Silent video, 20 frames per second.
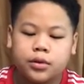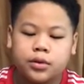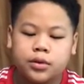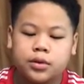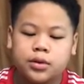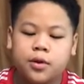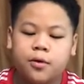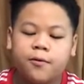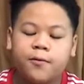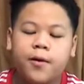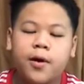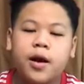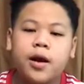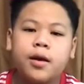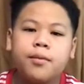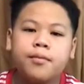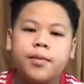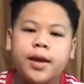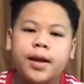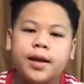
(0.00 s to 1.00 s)
So
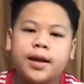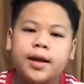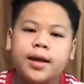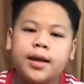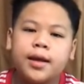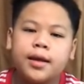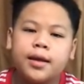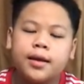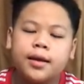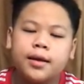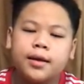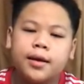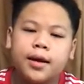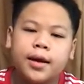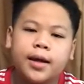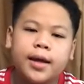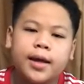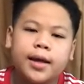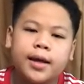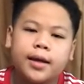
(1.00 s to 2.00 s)
far, mainly the
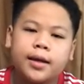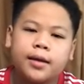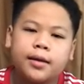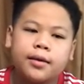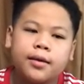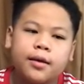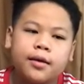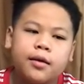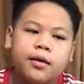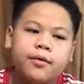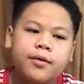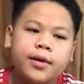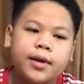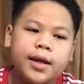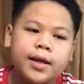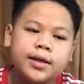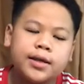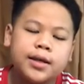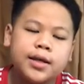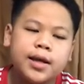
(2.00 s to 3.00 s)

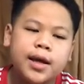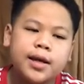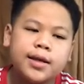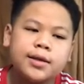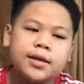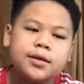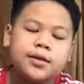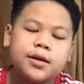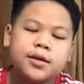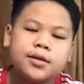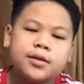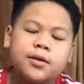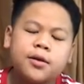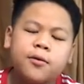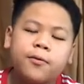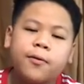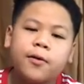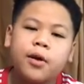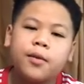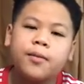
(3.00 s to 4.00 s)
COVID-19 cases are so far